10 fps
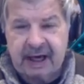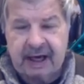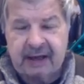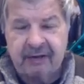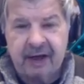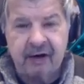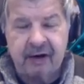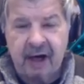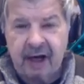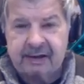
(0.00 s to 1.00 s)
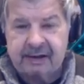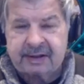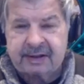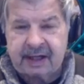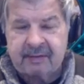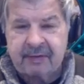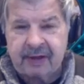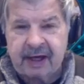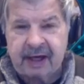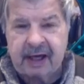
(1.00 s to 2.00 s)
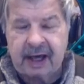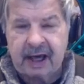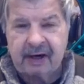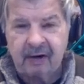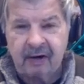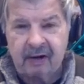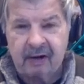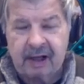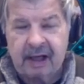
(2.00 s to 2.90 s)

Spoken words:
and they are not the same thing at all.